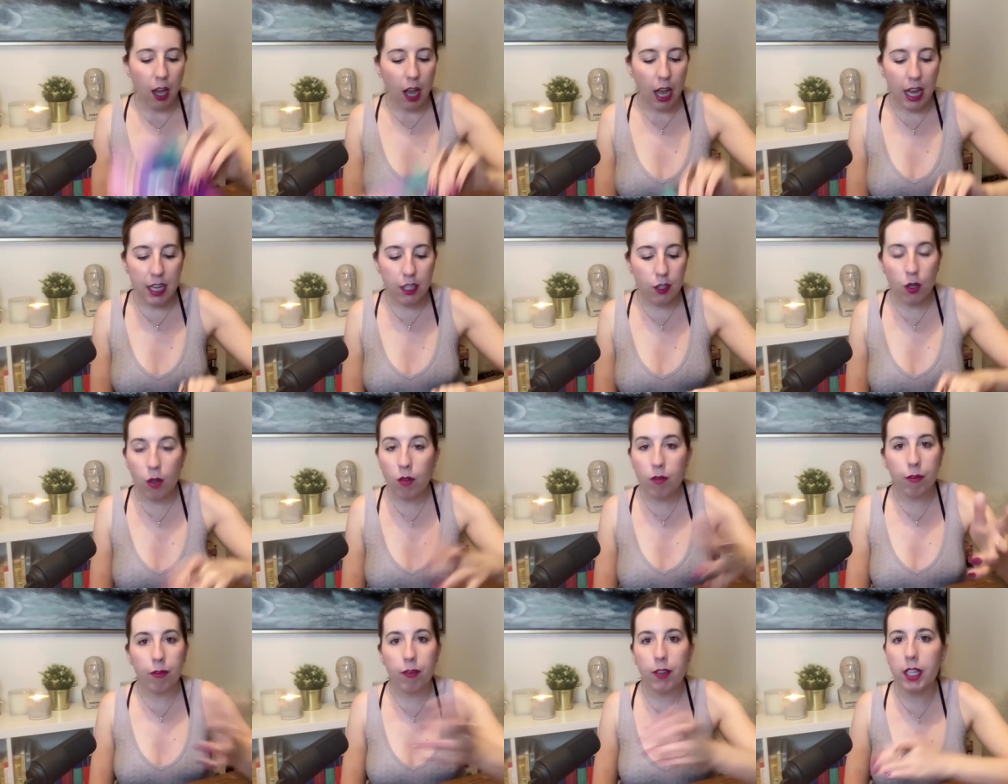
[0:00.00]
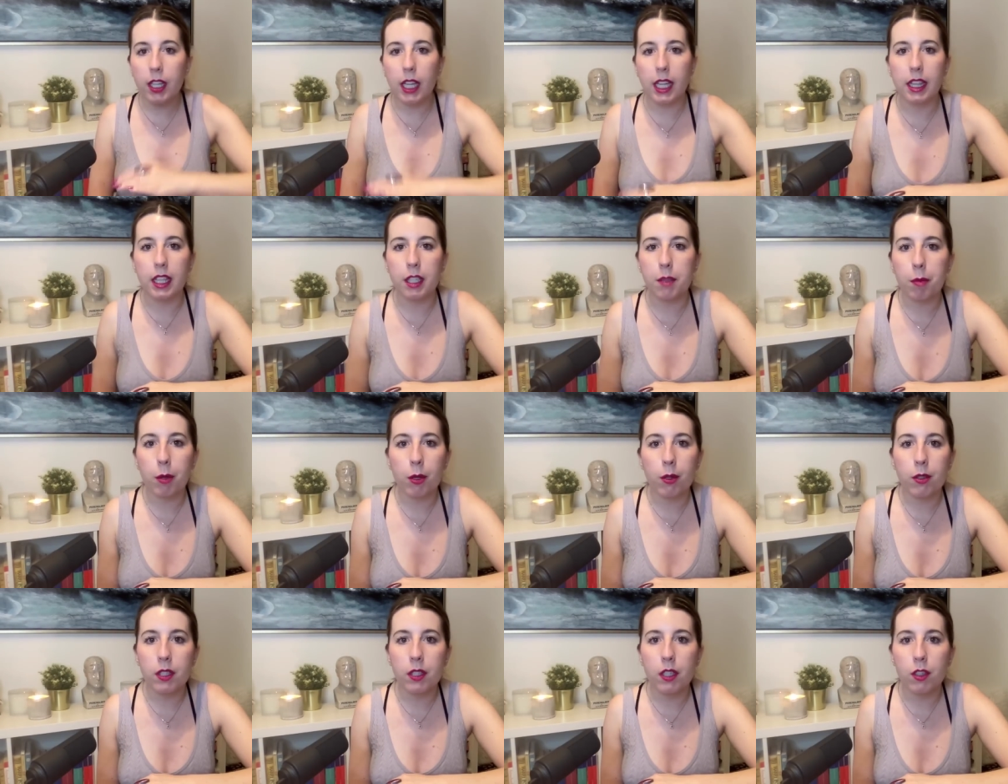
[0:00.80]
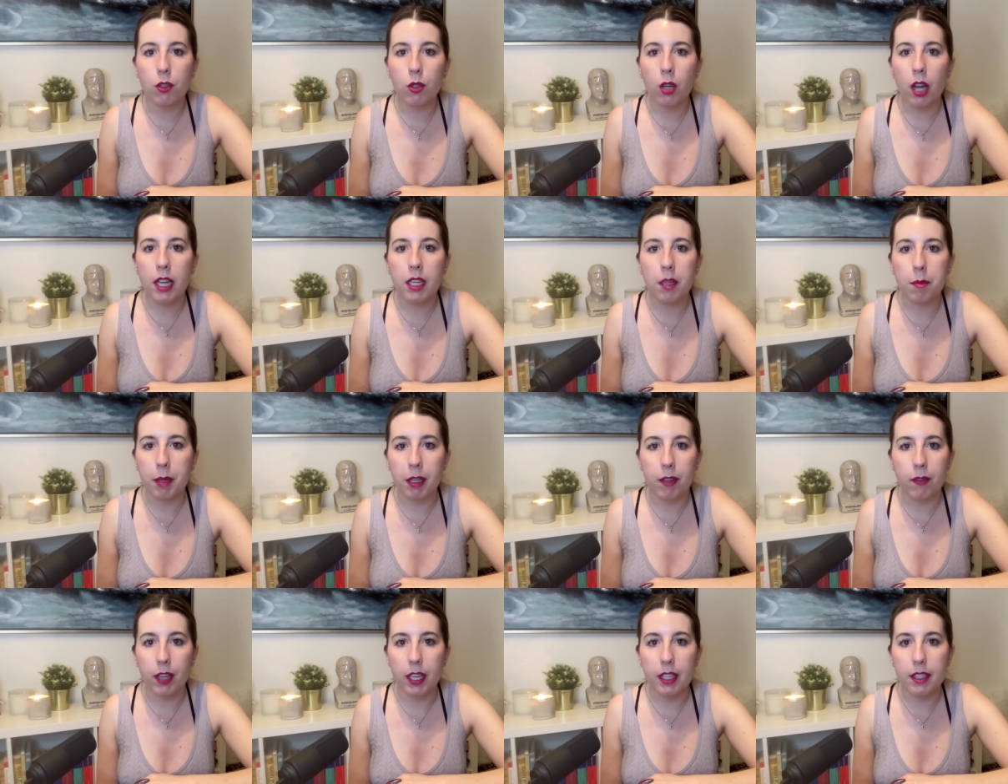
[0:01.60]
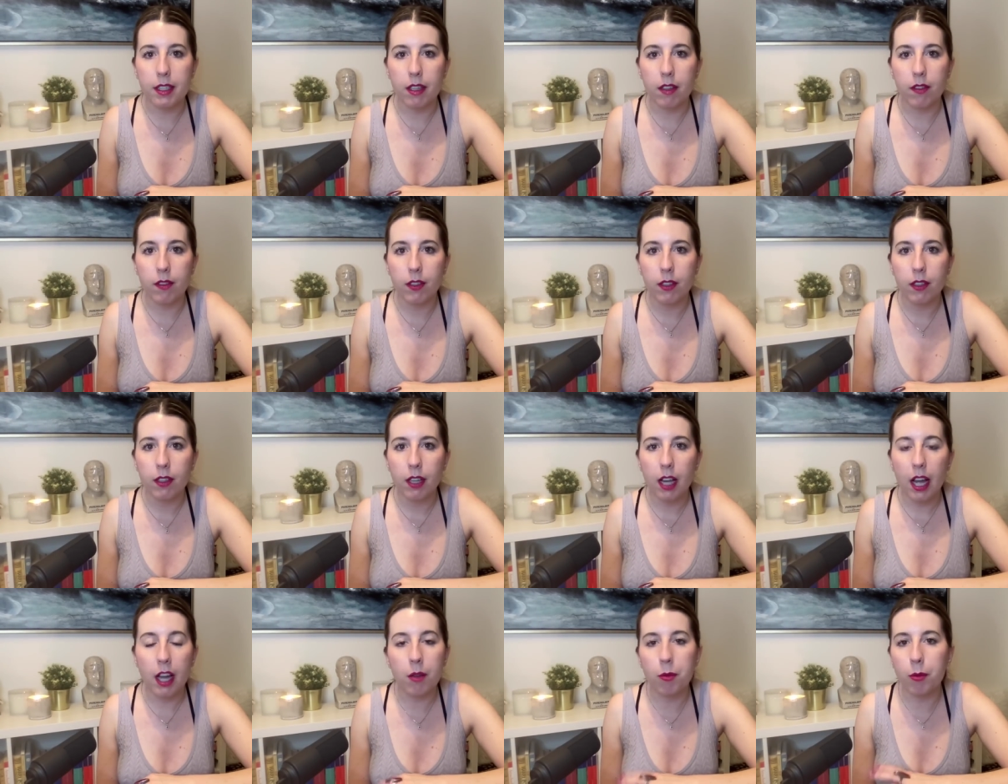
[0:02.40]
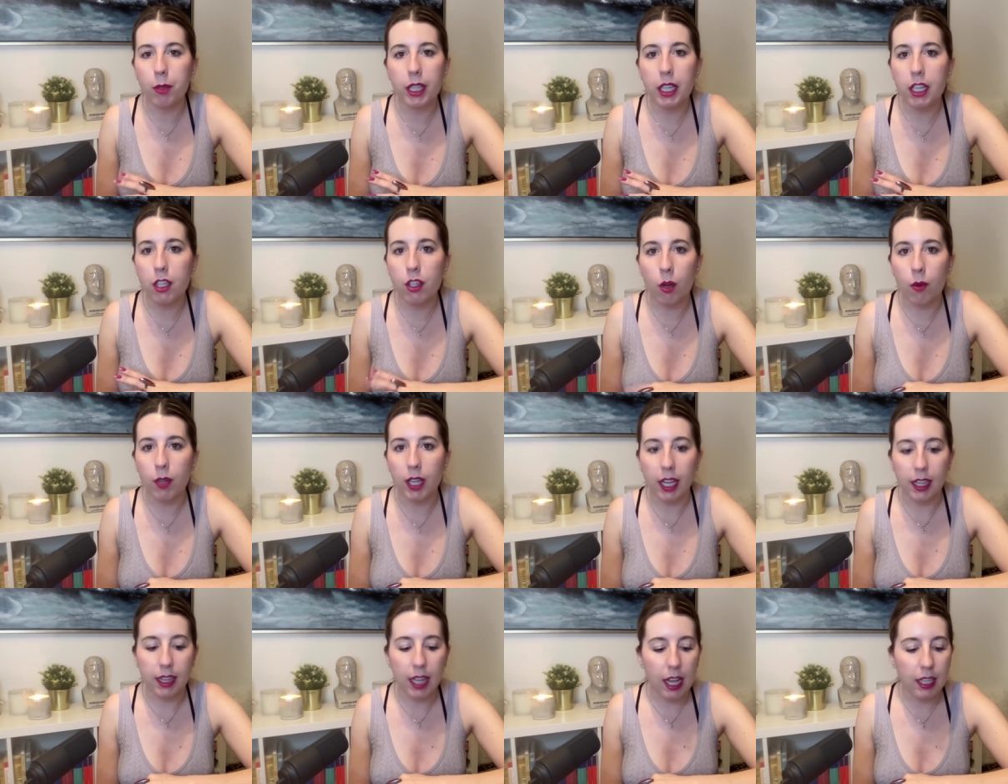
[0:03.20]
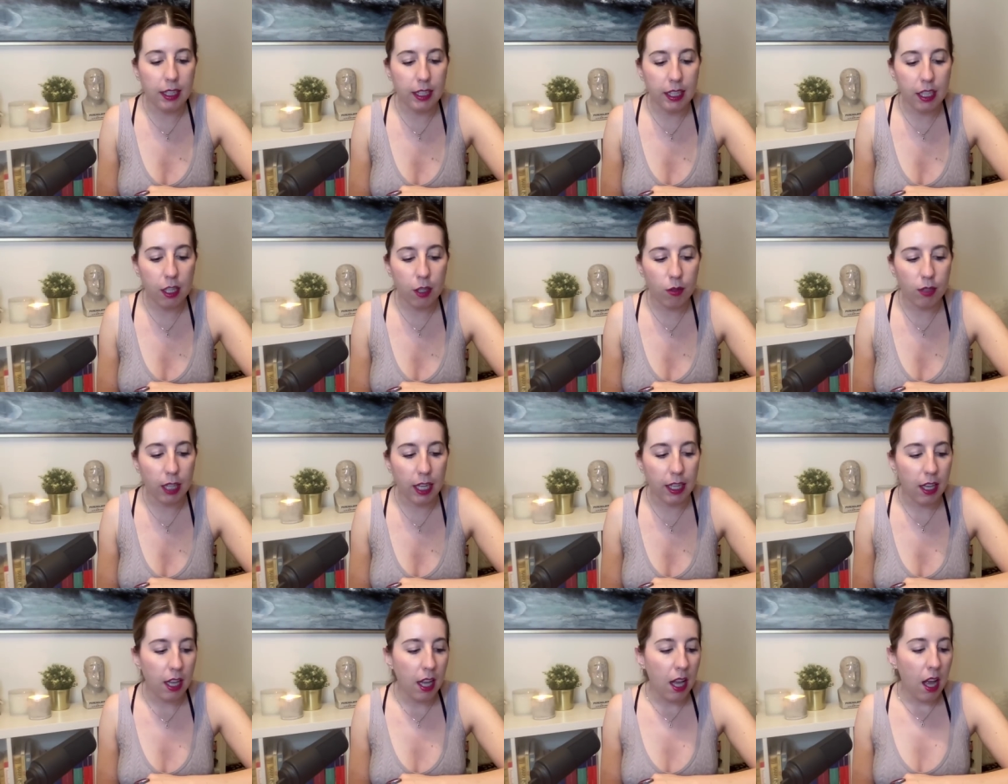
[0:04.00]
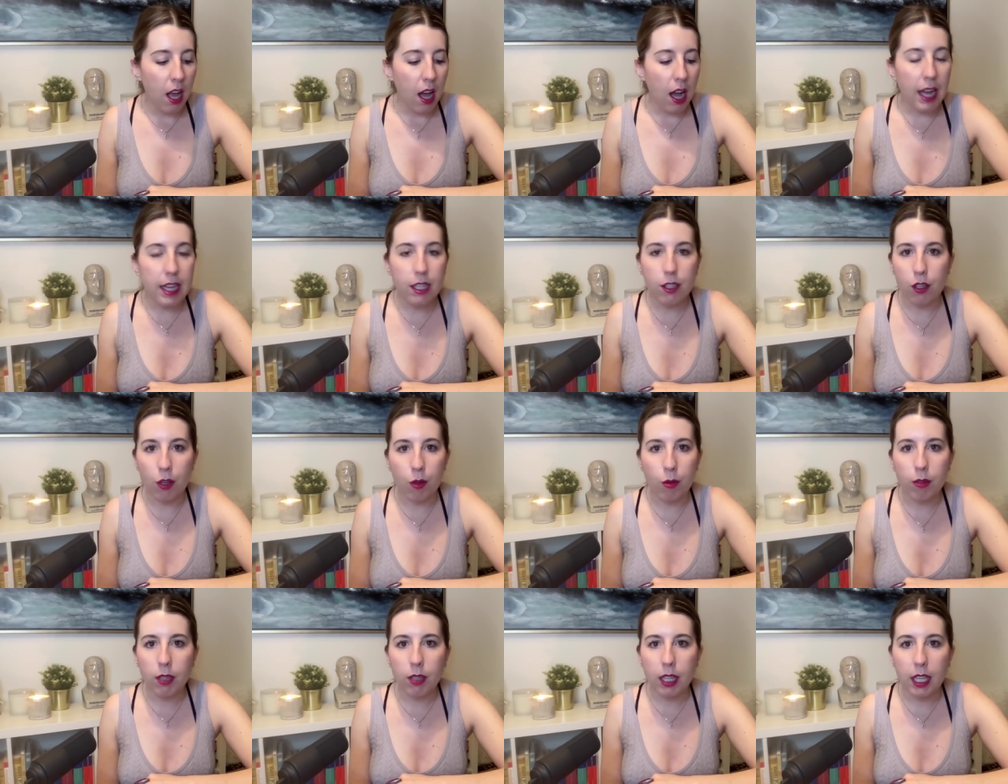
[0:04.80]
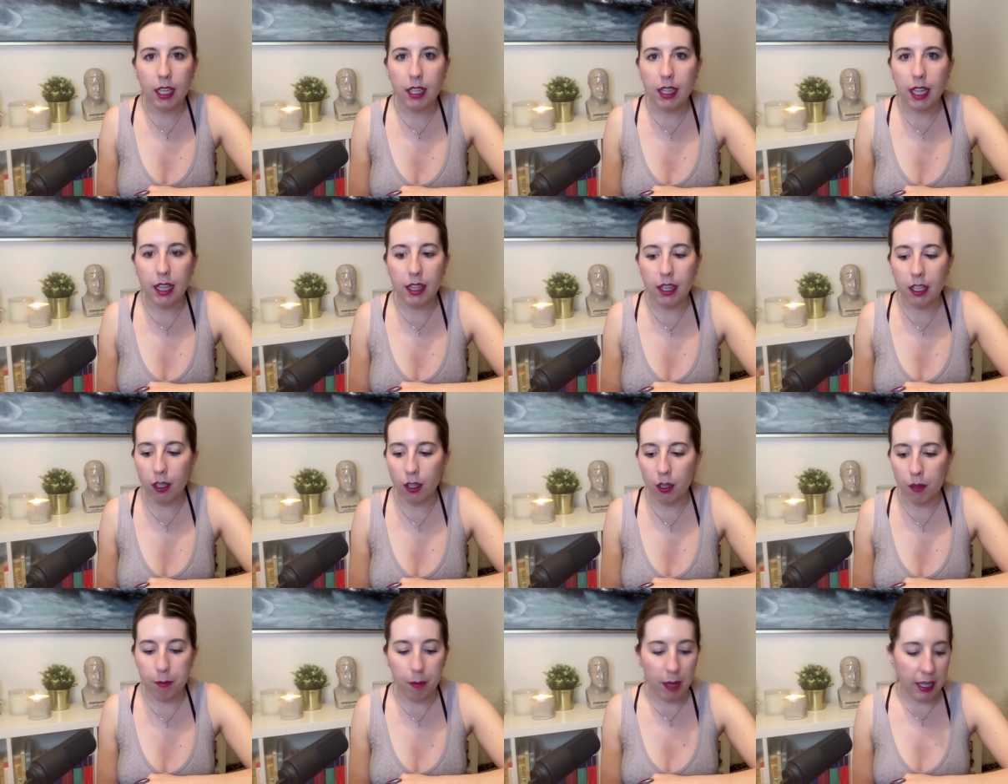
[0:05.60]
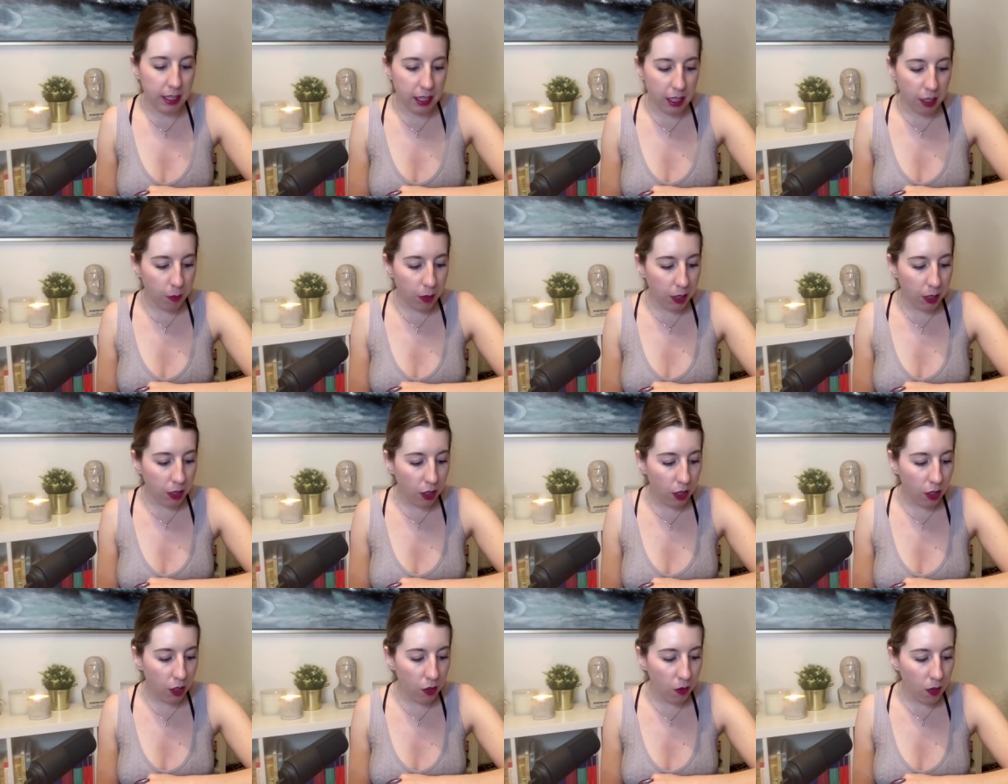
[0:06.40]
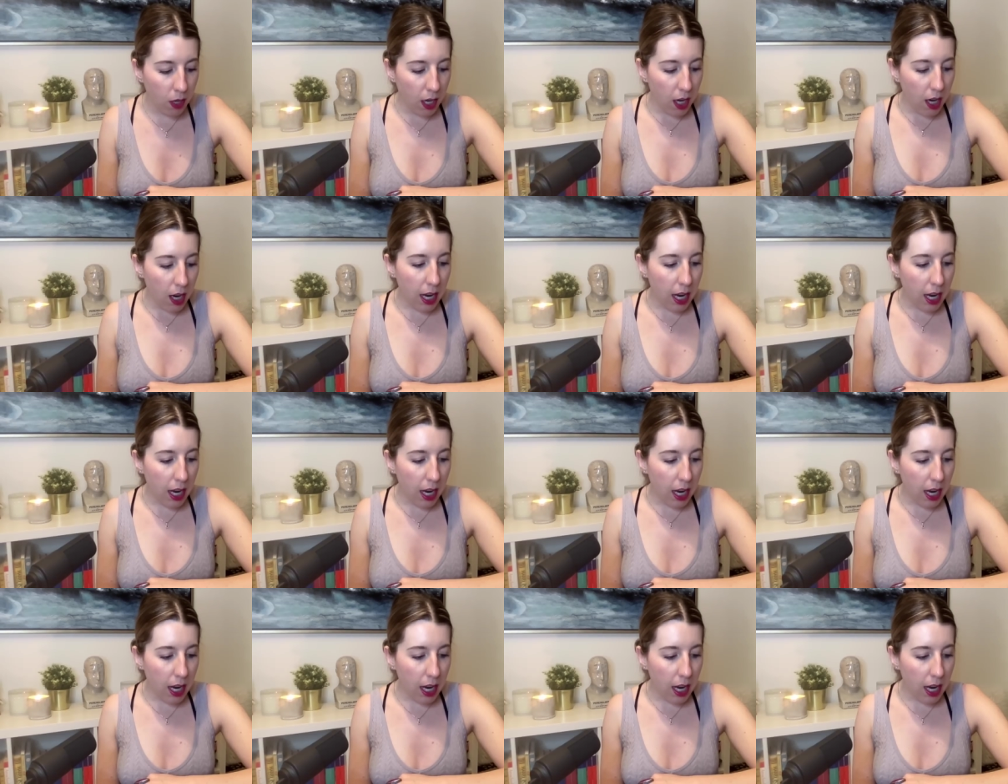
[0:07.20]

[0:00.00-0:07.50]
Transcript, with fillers: I don't feel like this person is trying to be evasive. I really don't get that, Leo. Like, I don't think that they're messing with you.